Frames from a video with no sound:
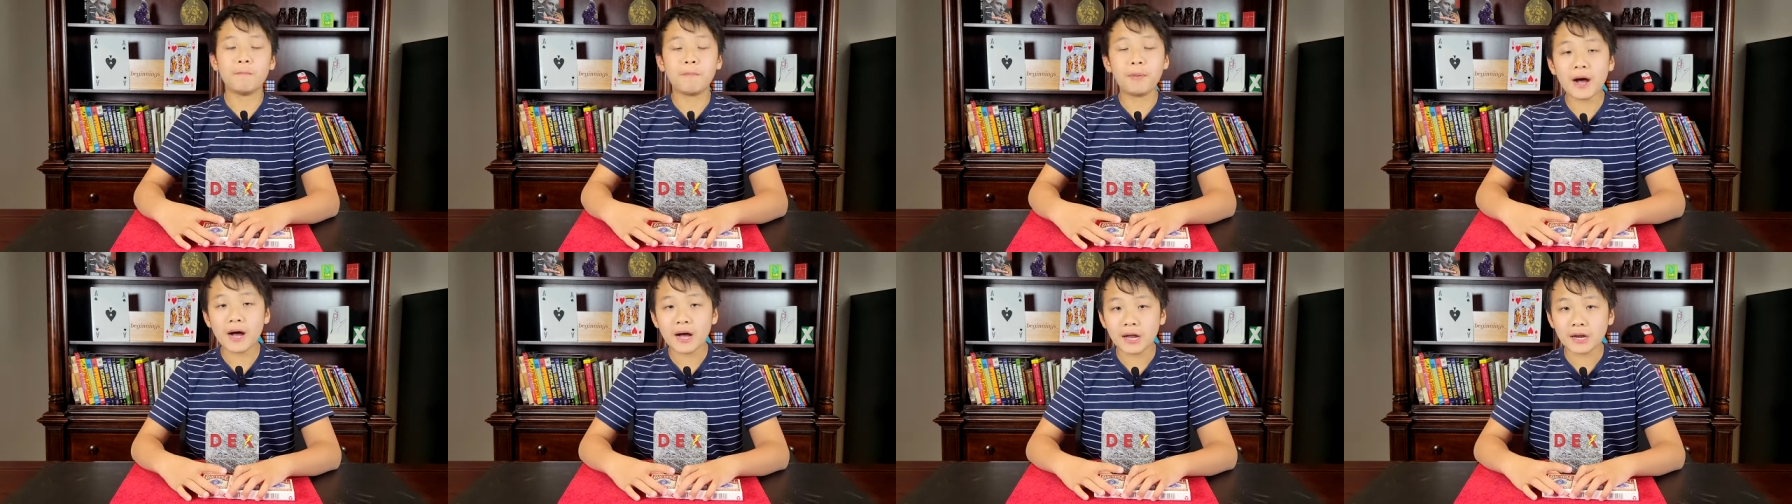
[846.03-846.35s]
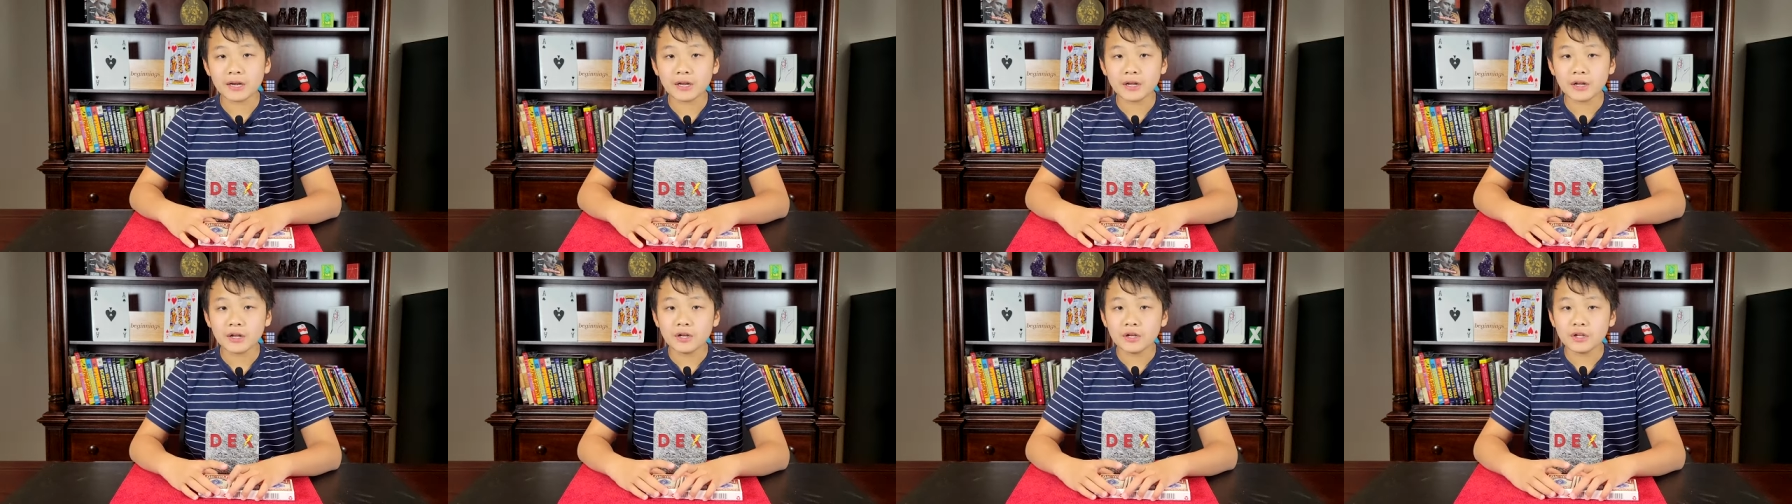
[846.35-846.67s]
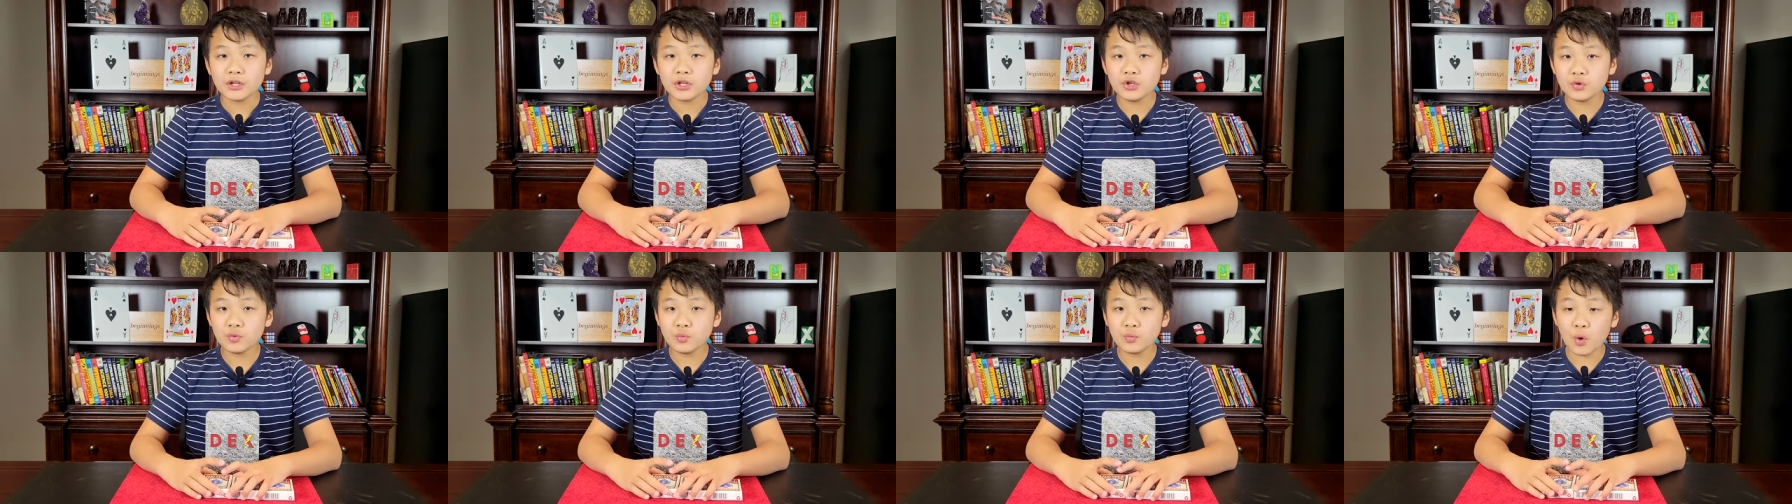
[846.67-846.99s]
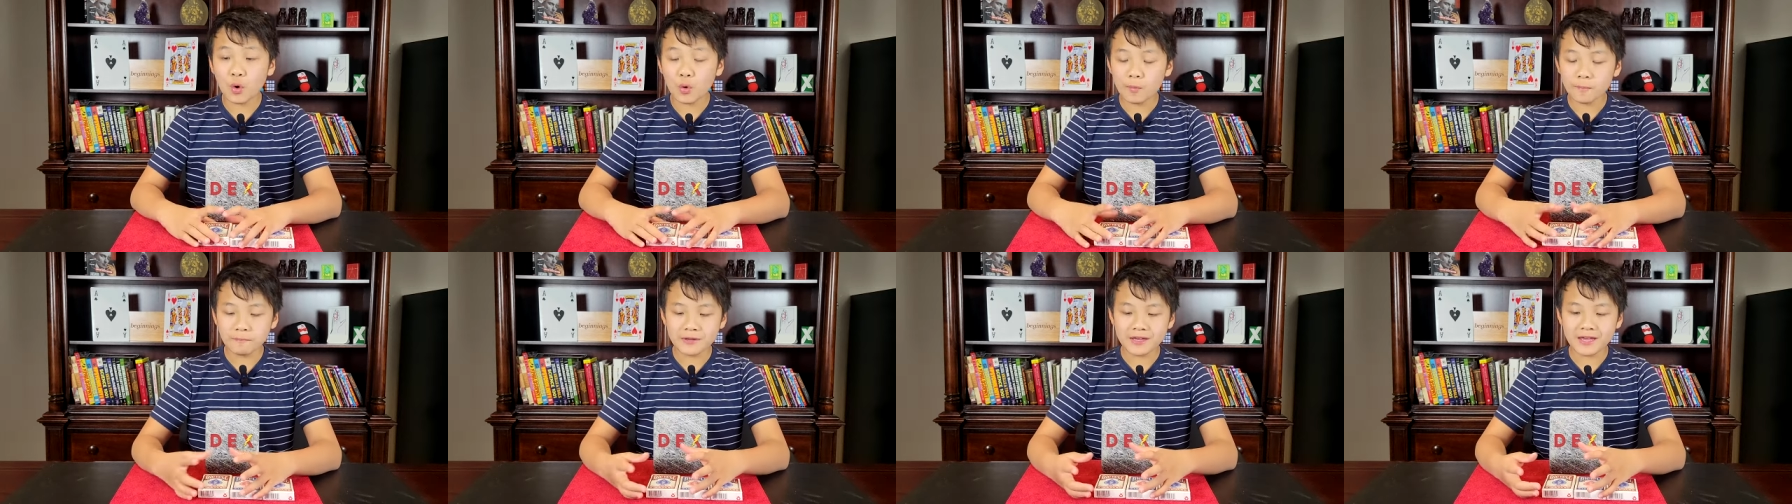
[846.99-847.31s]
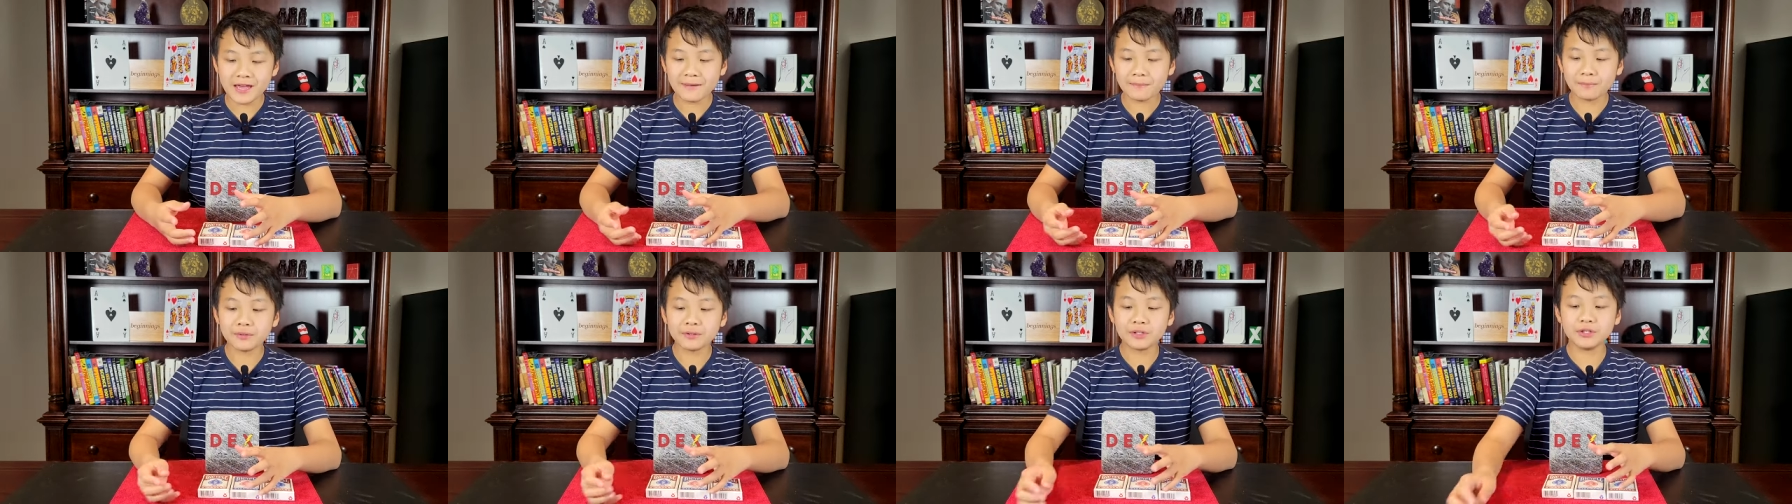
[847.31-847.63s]
But you won't
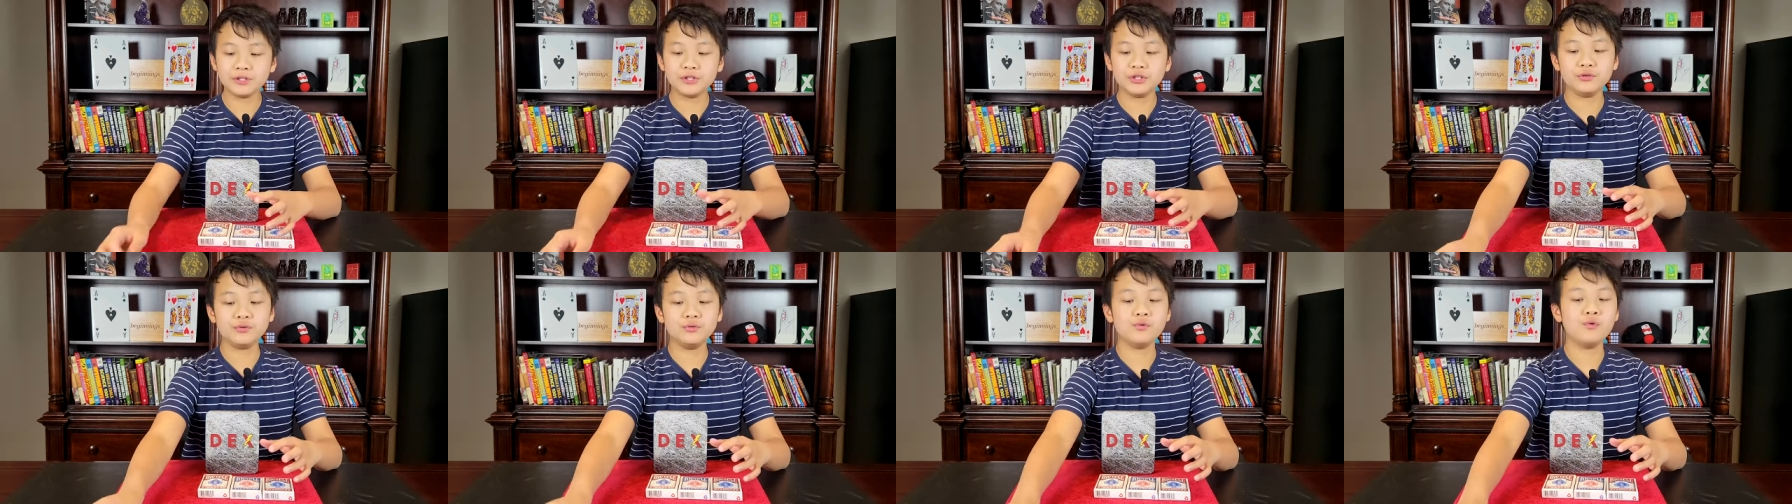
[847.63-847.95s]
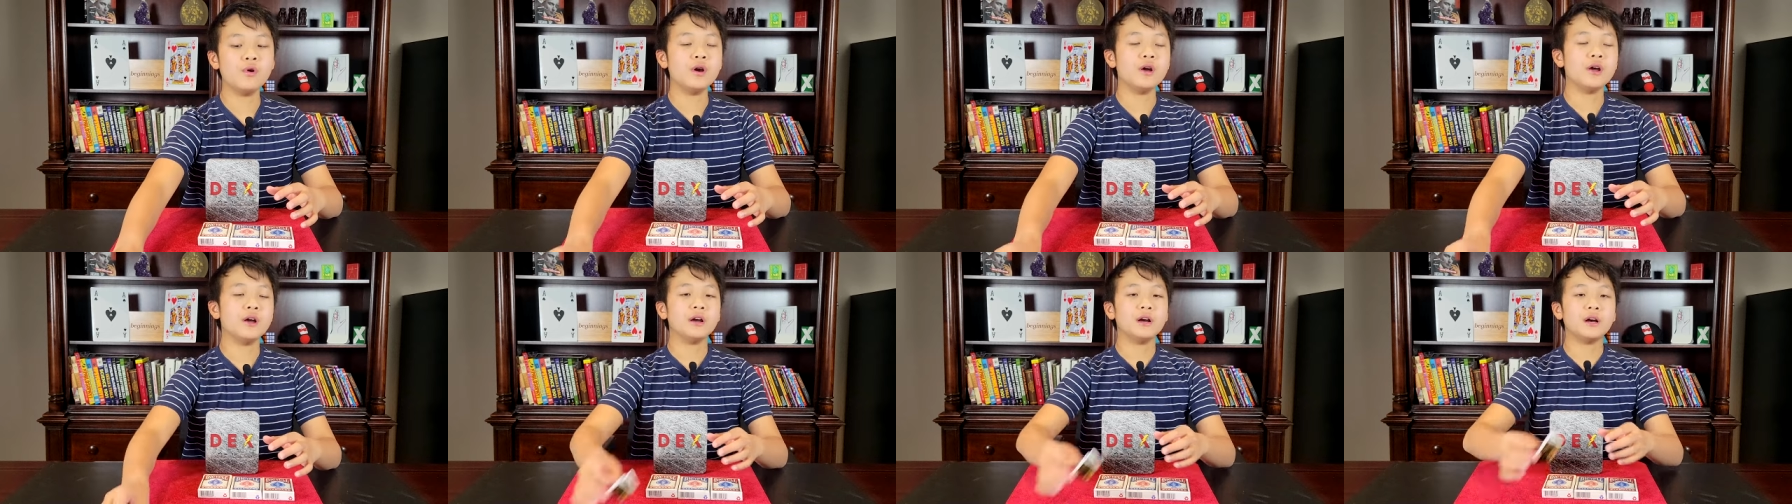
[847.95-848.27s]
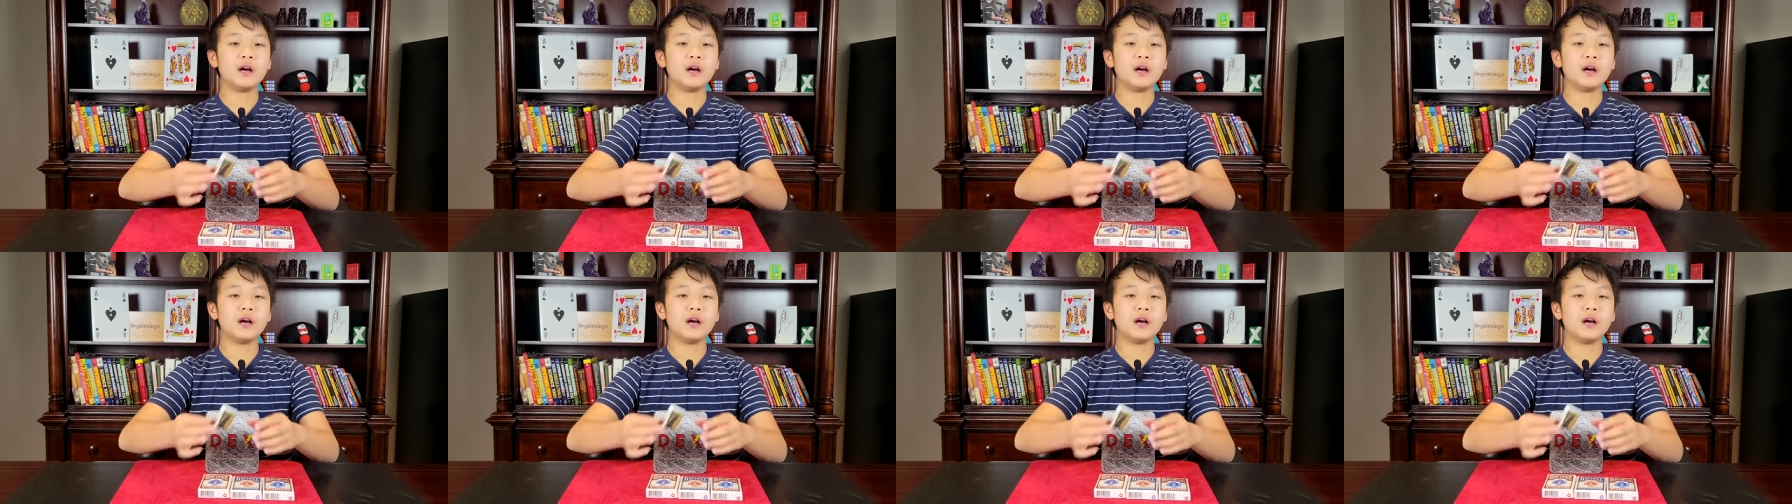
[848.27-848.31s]
be able to do